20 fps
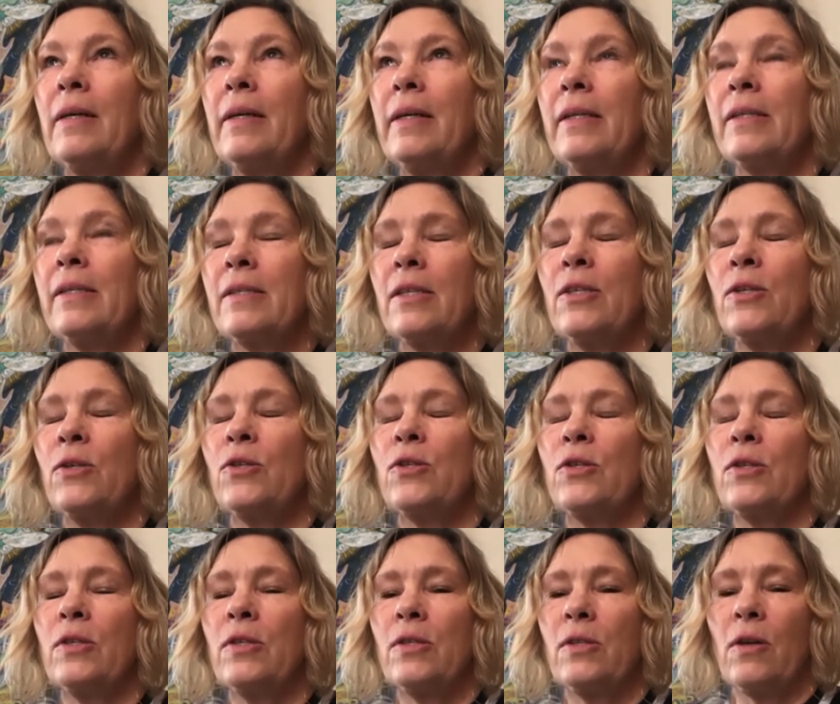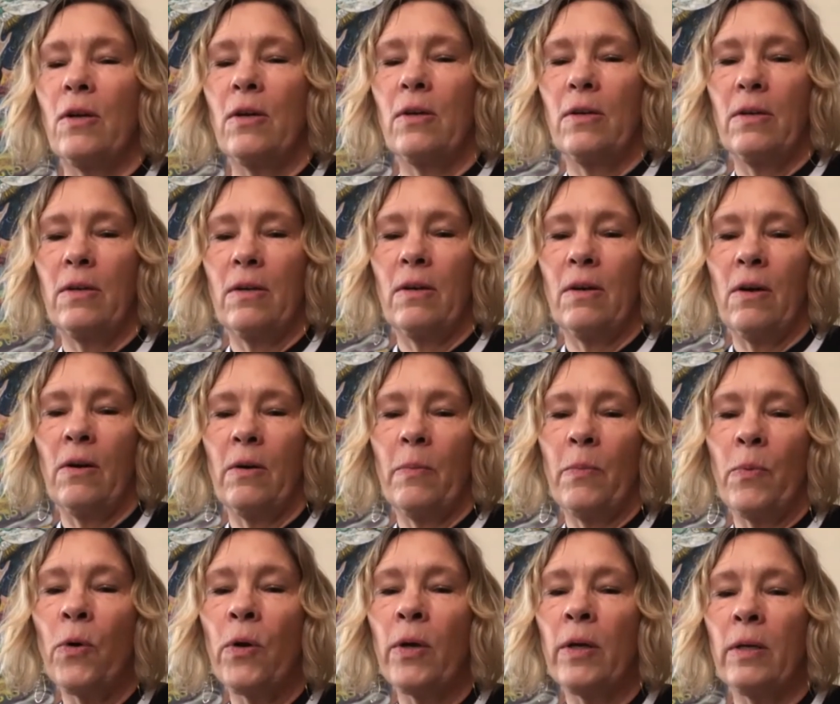institutions are
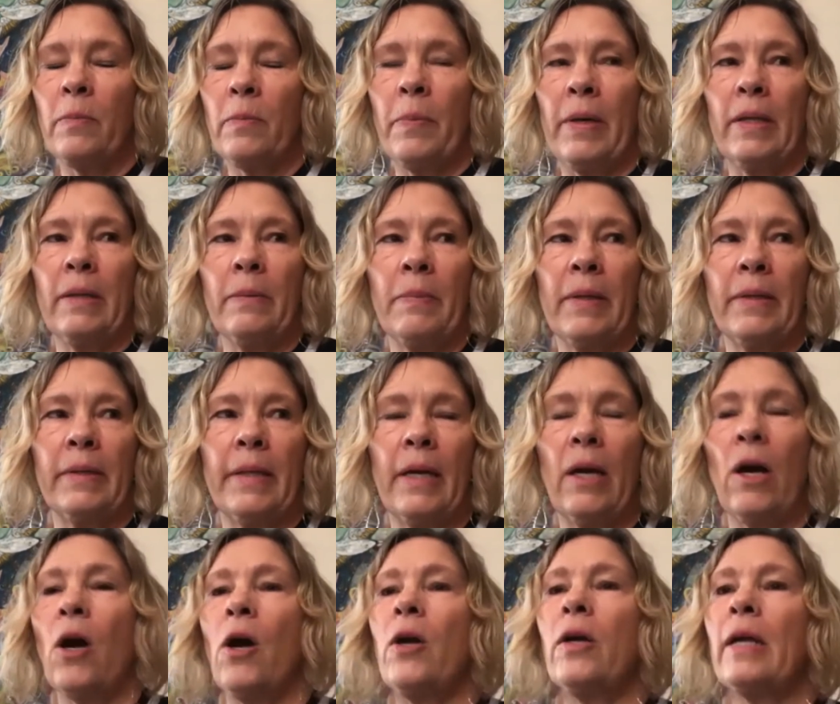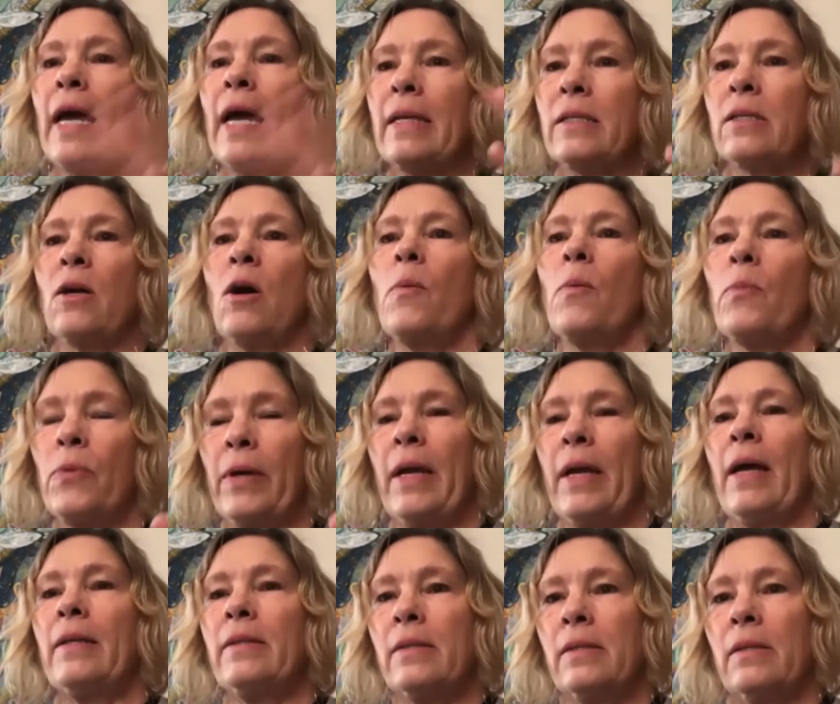important, but they aren't as
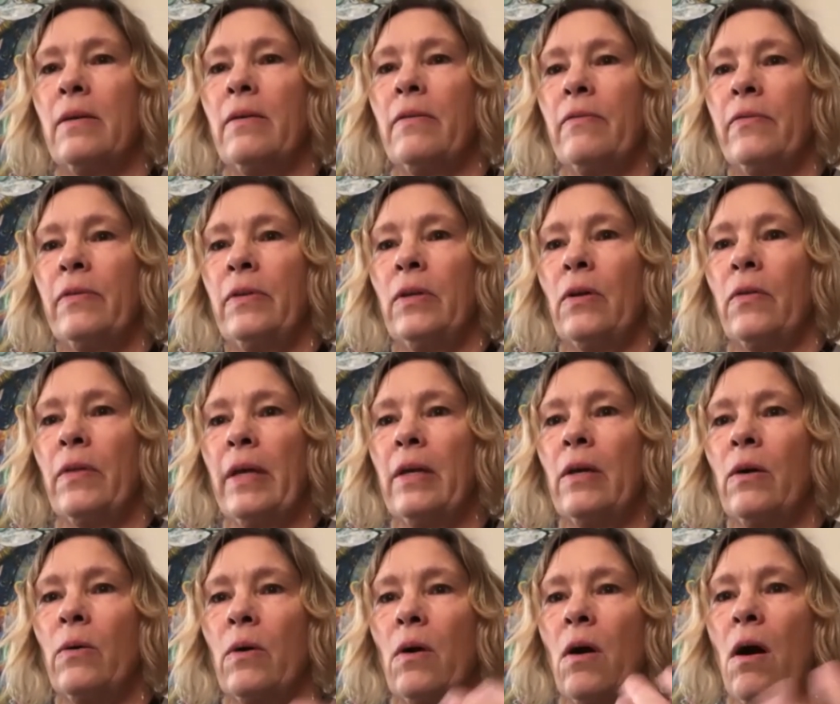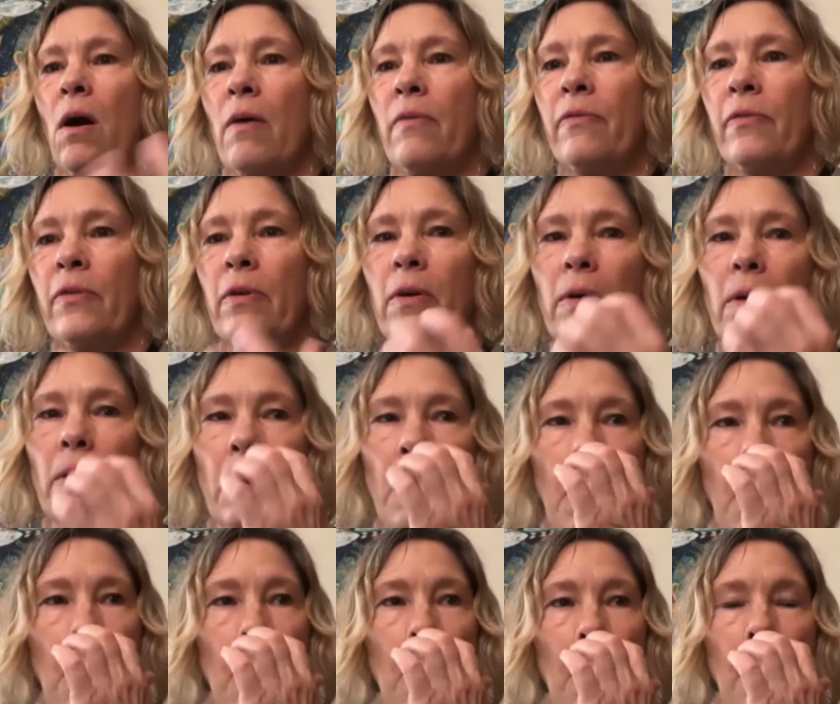comprehensive. You know, they don't offer
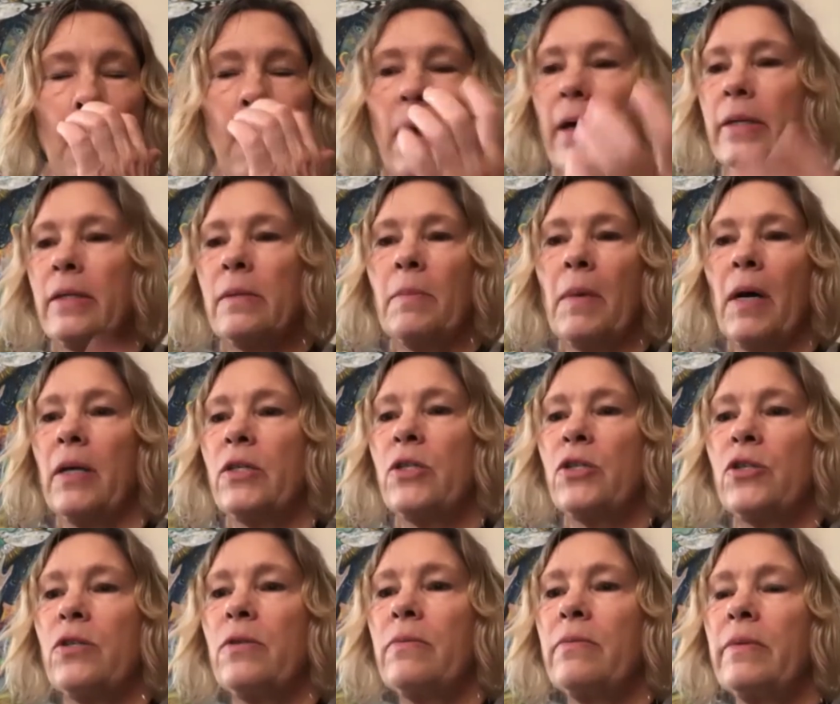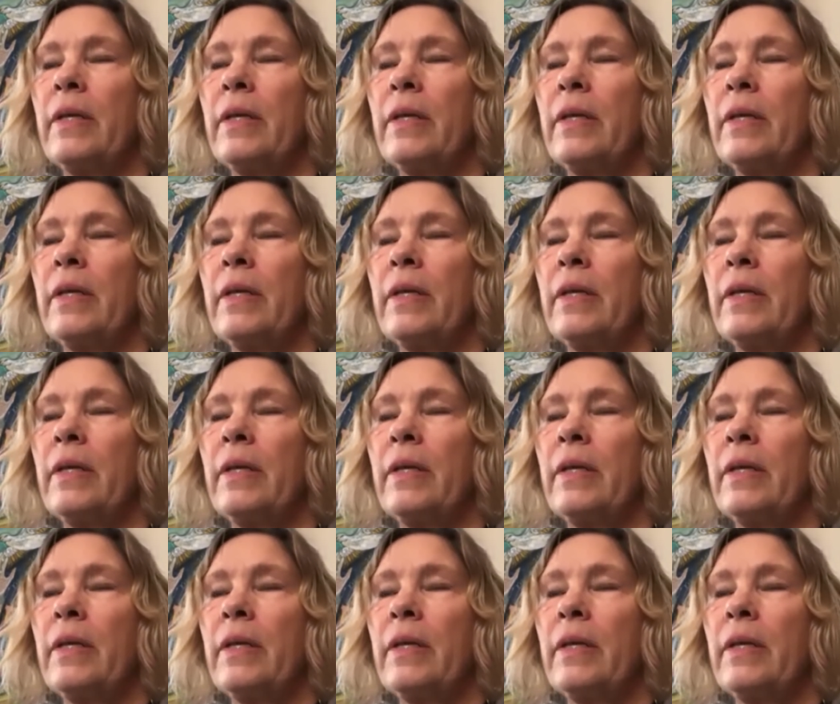as much.